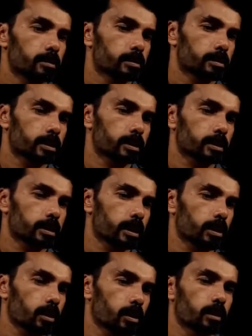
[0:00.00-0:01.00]

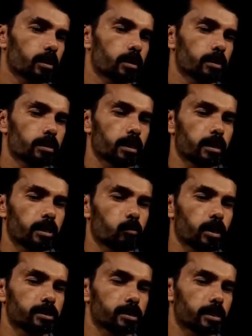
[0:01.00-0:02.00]
16, then
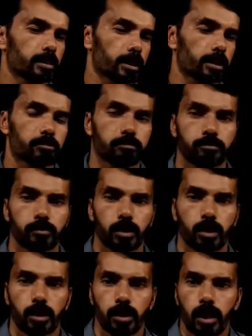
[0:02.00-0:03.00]
divisor 3.
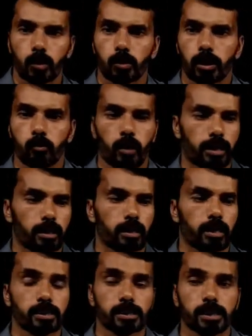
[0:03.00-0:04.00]
Now divide.
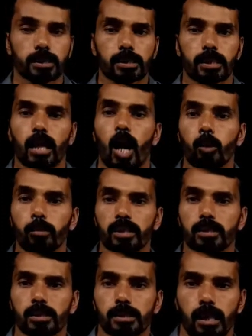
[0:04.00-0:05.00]
In 16, how
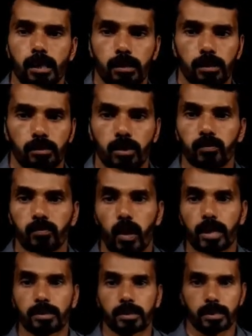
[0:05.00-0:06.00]
many 3's are there?
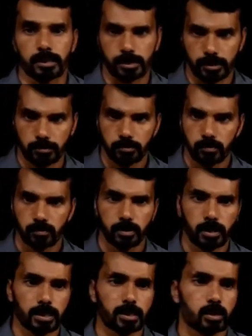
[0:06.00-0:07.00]
5 3's.
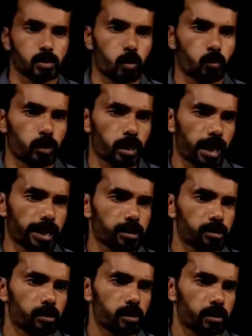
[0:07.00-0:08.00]
Yes, so we
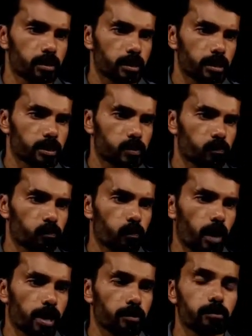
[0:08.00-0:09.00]
write this
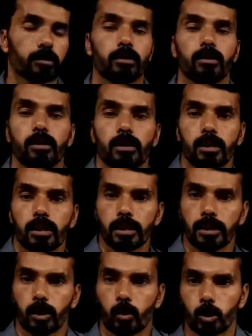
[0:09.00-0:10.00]
5
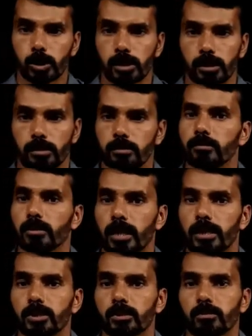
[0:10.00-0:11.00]
in the quotient,
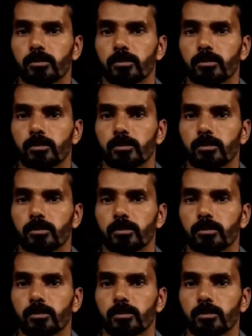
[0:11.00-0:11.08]
that is